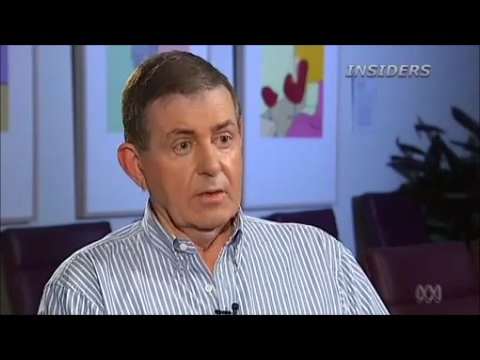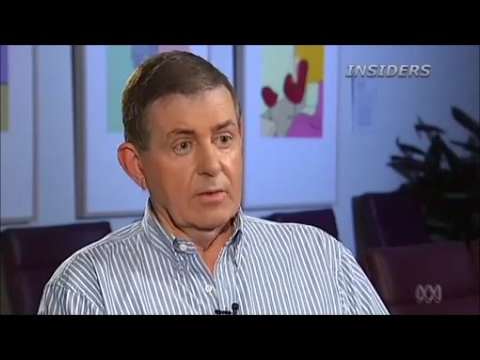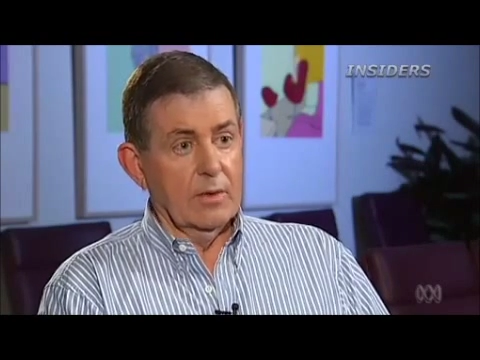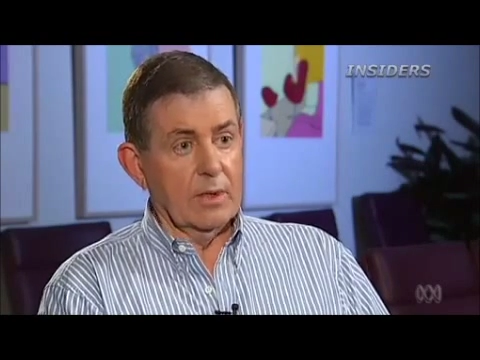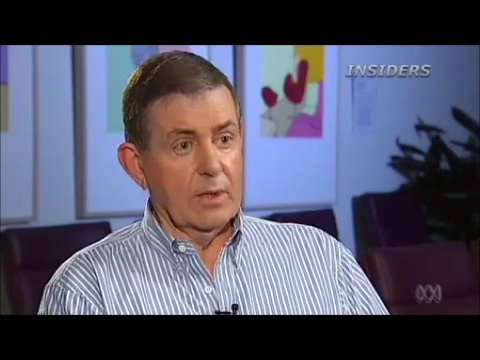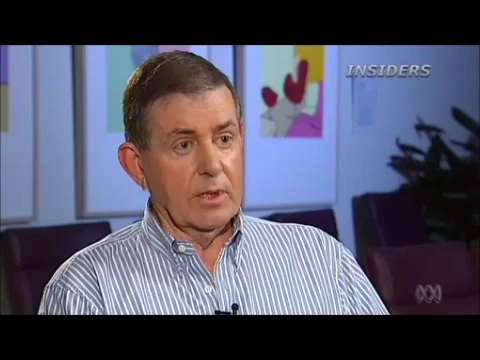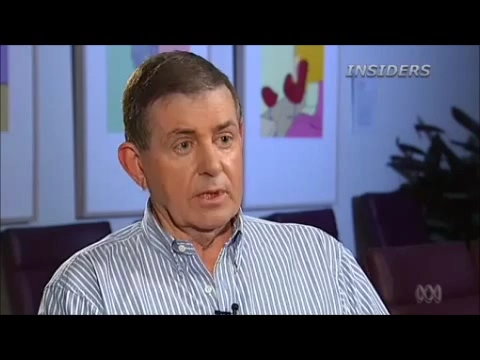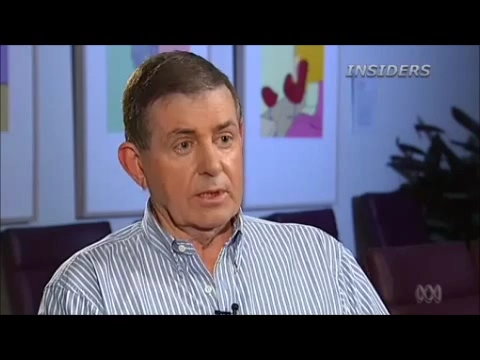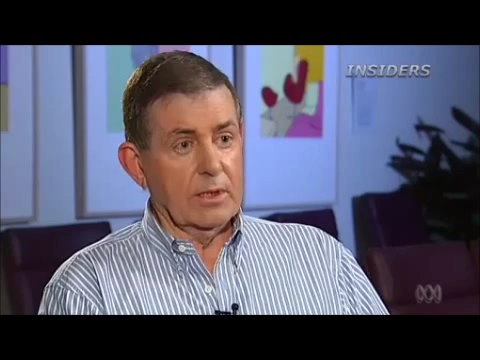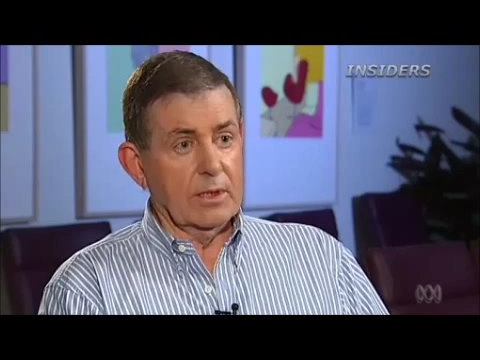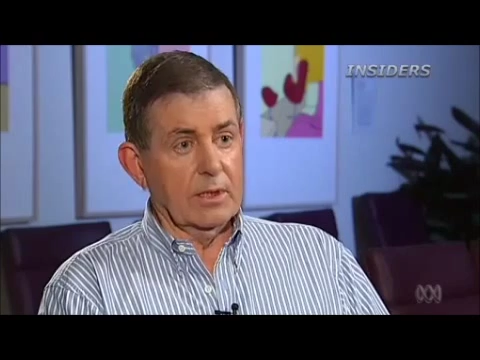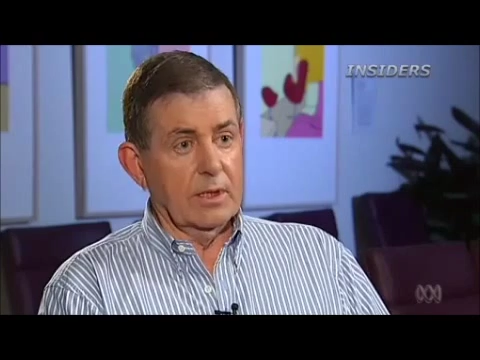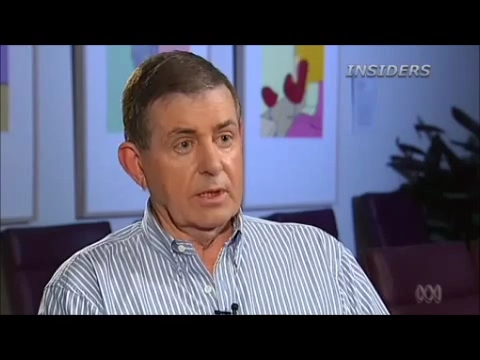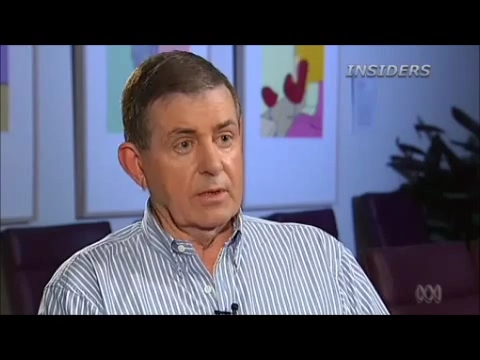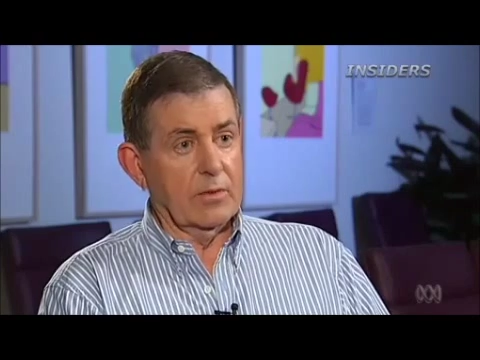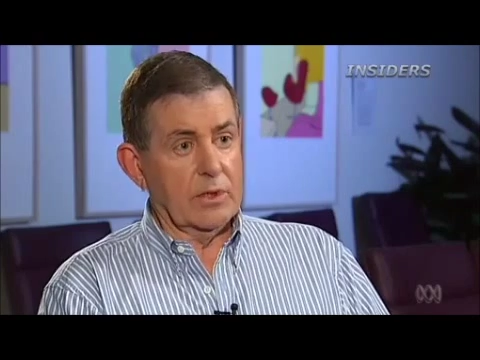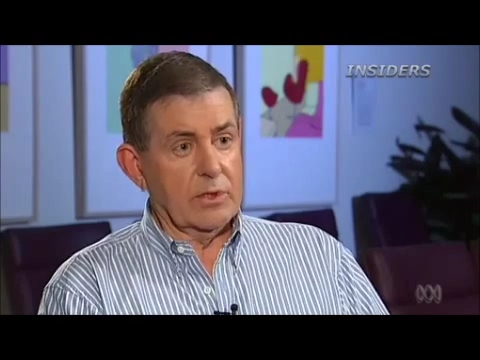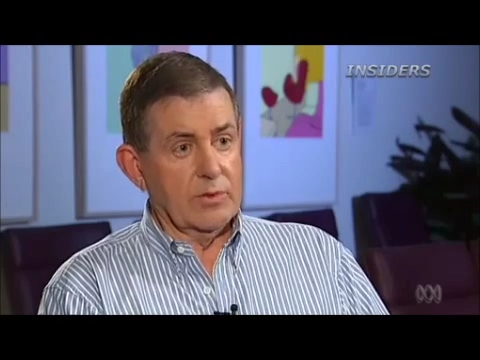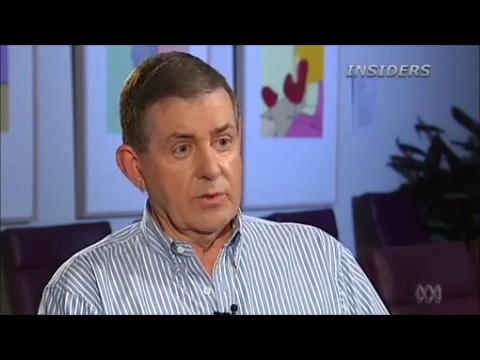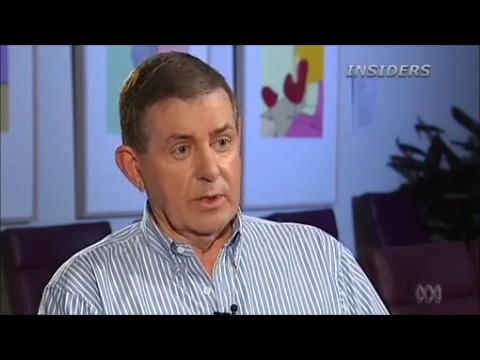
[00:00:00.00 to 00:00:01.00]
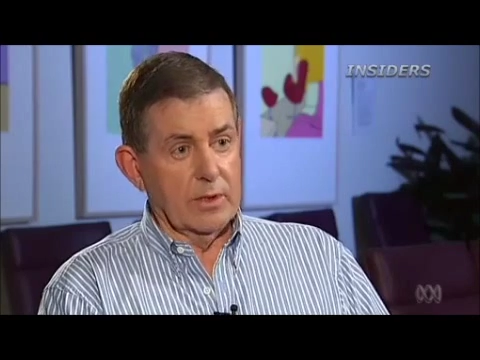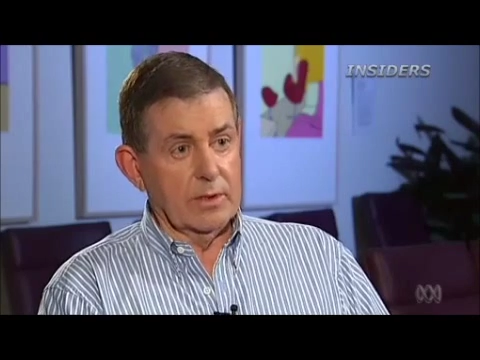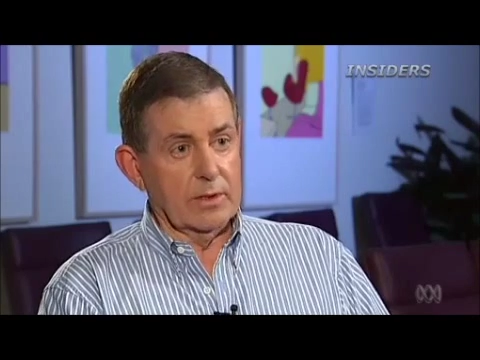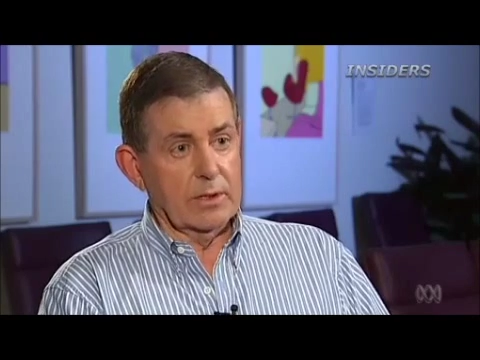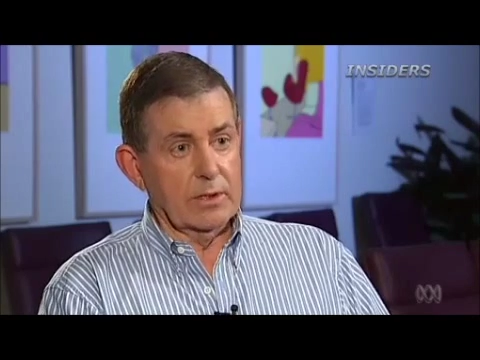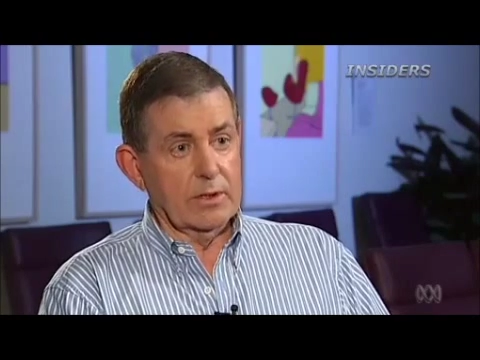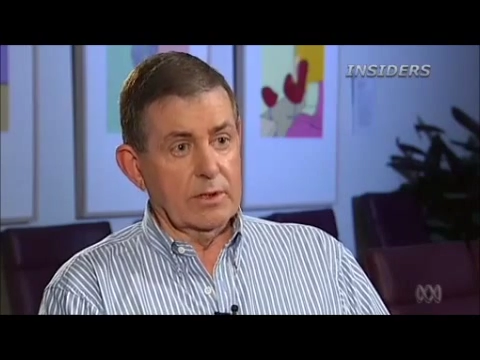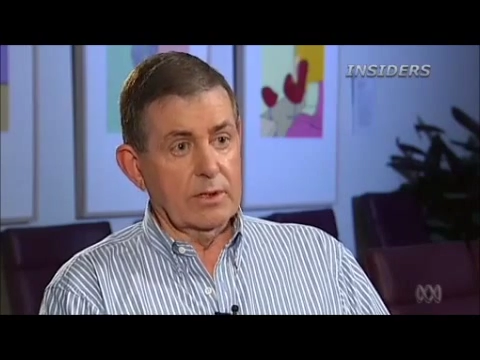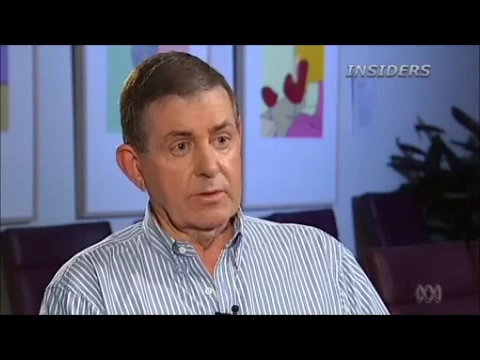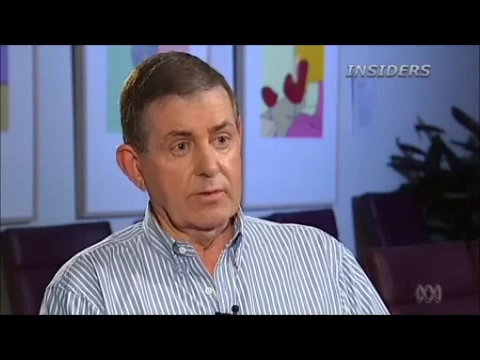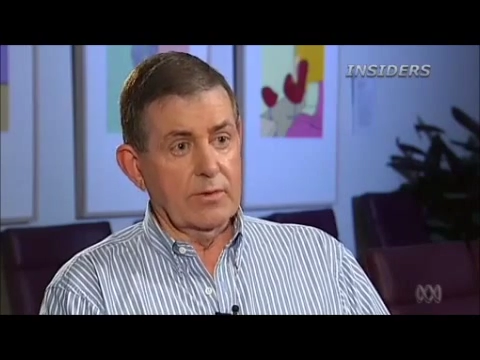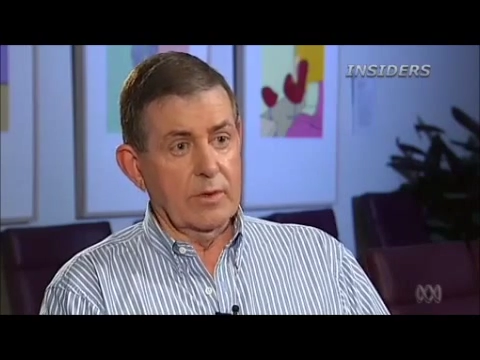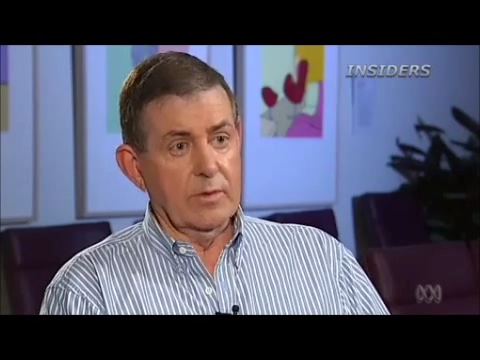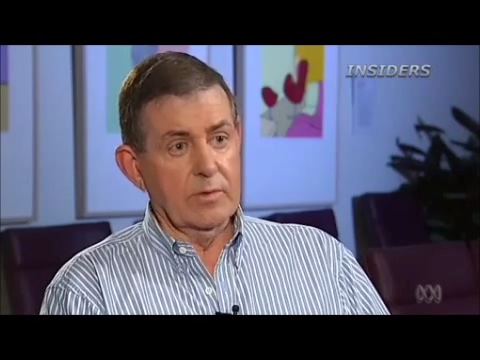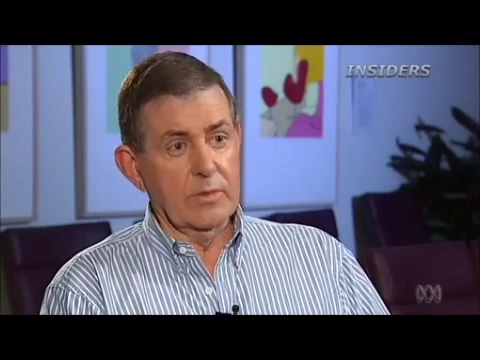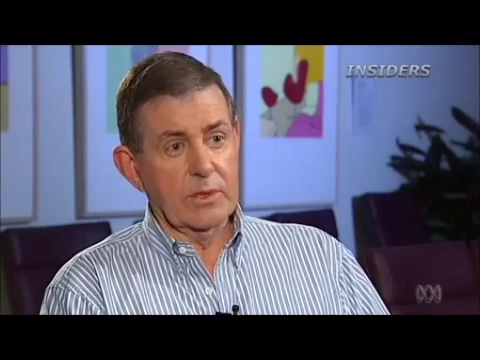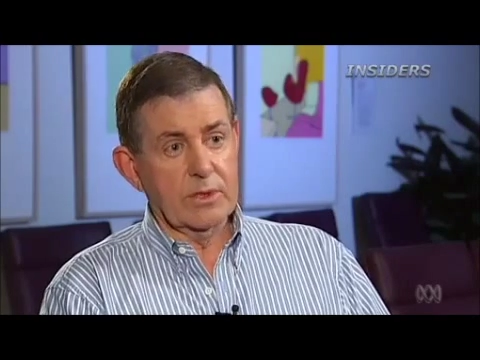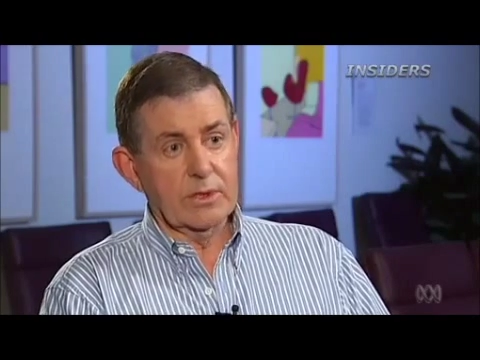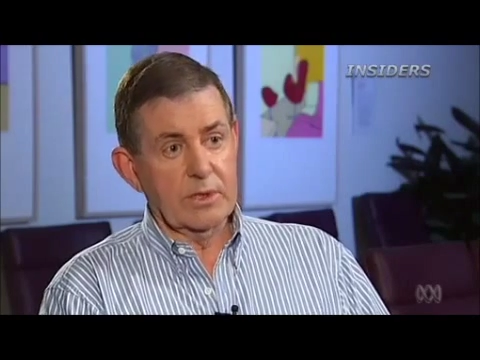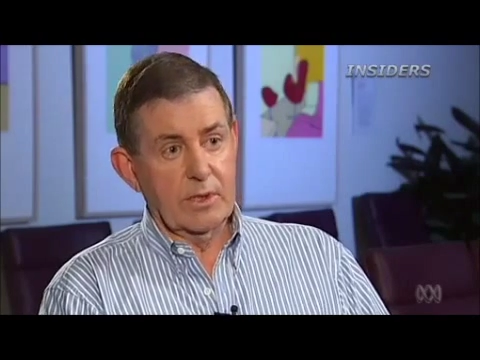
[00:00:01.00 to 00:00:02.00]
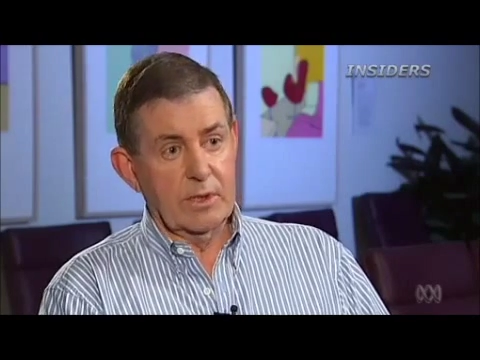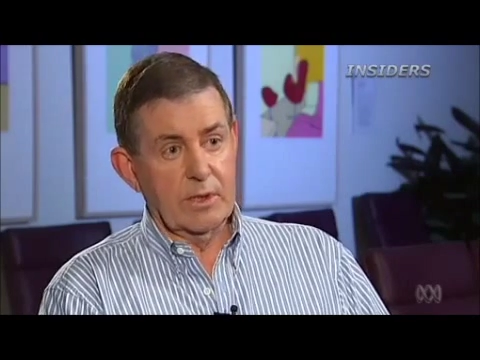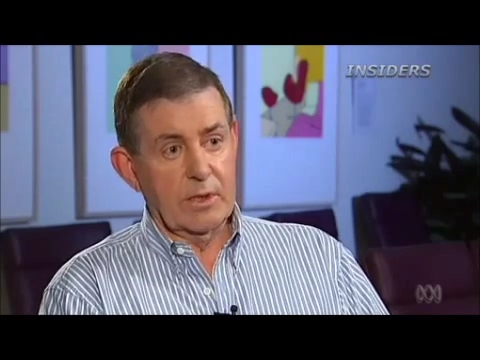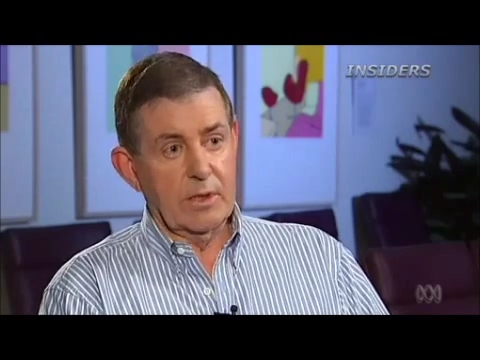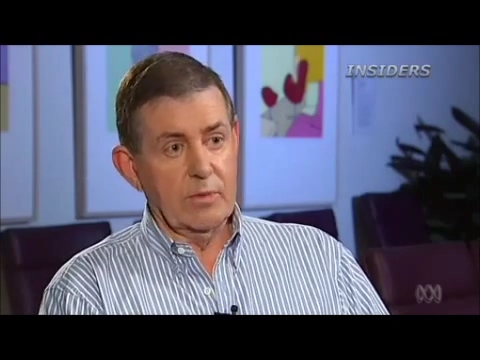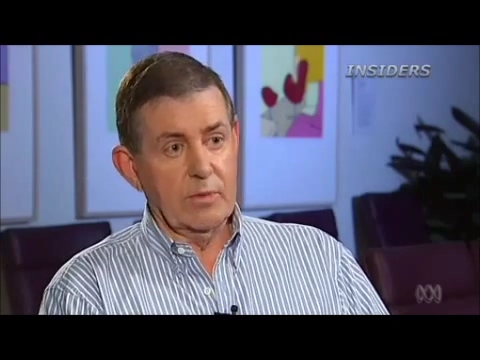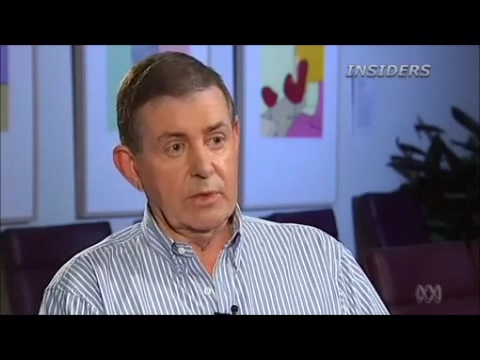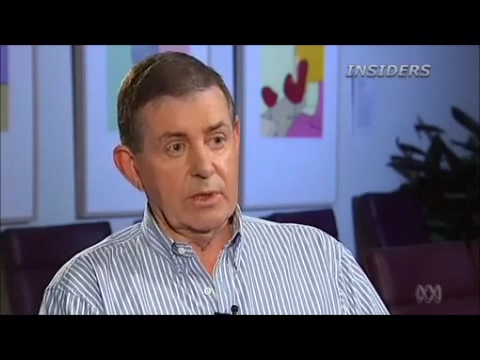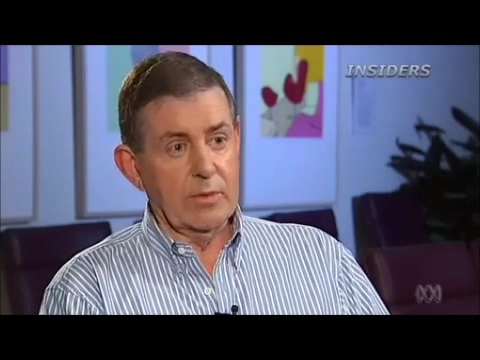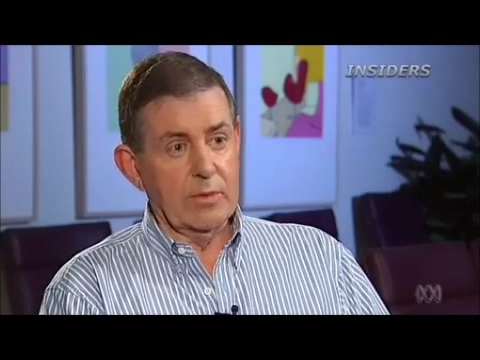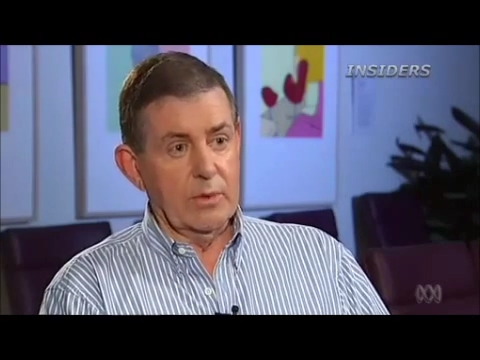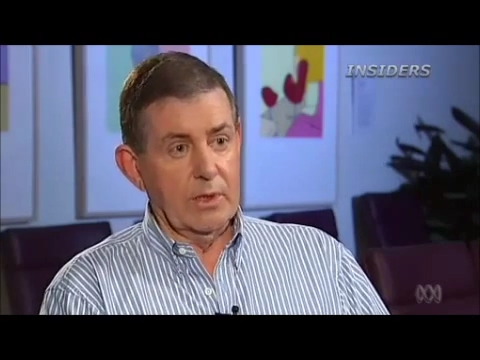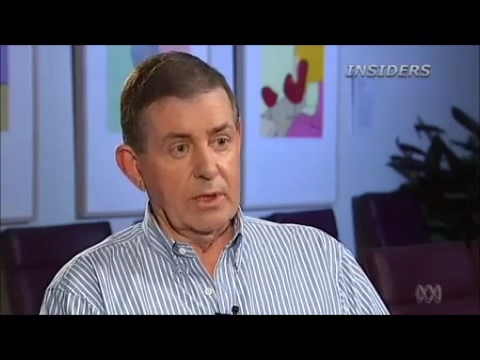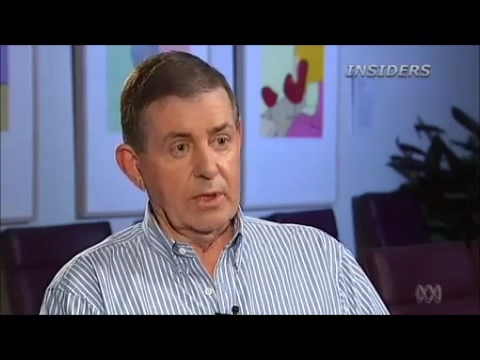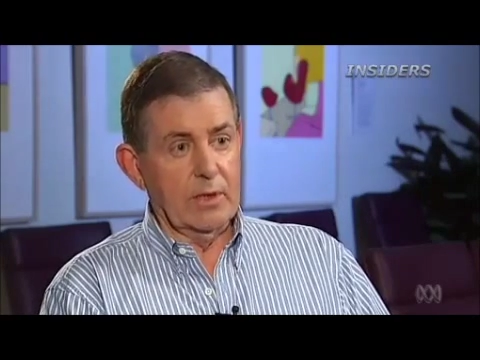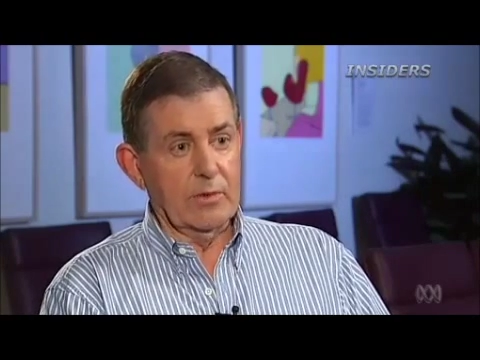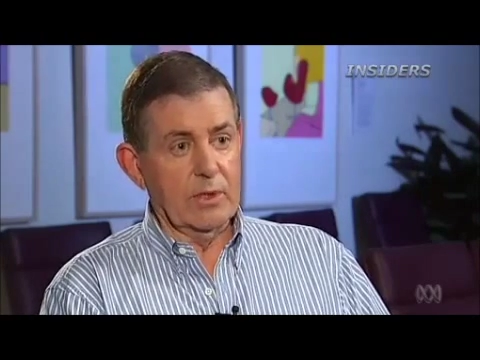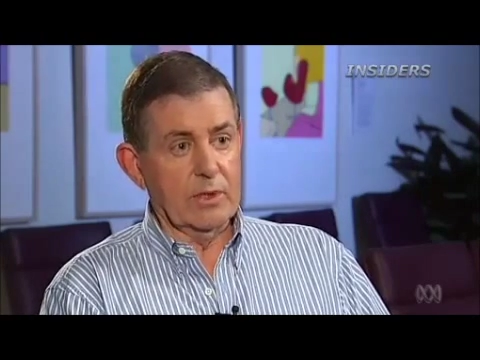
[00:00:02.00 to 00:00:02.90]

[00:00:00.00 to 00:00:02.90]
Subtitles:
We got a response from the CDPP